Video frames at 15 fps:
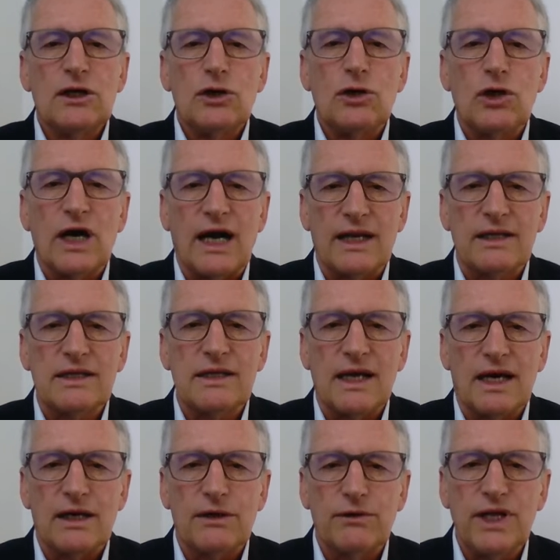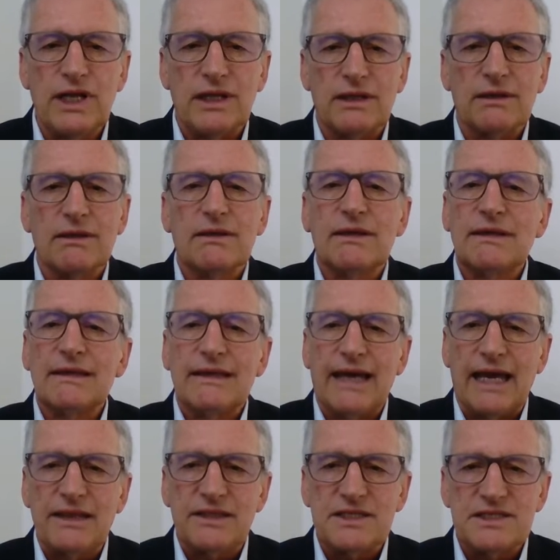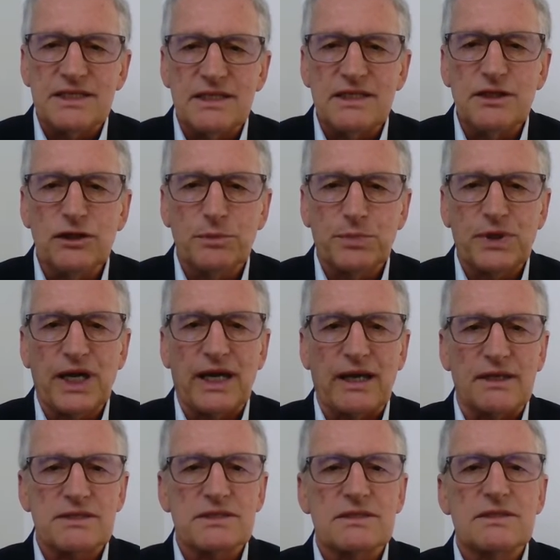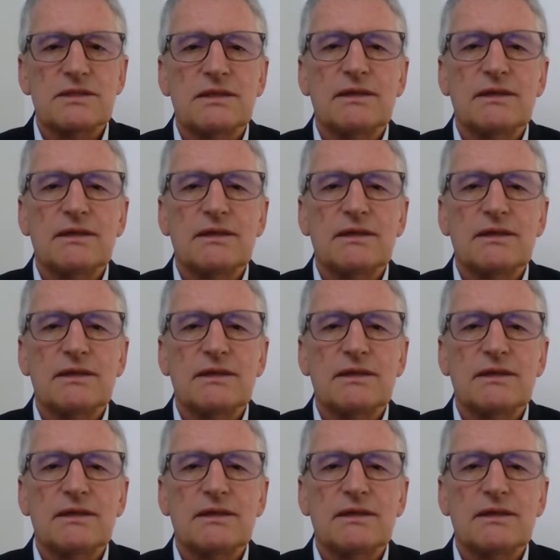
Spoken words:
Ohad Naharin at the Sydney Opera House.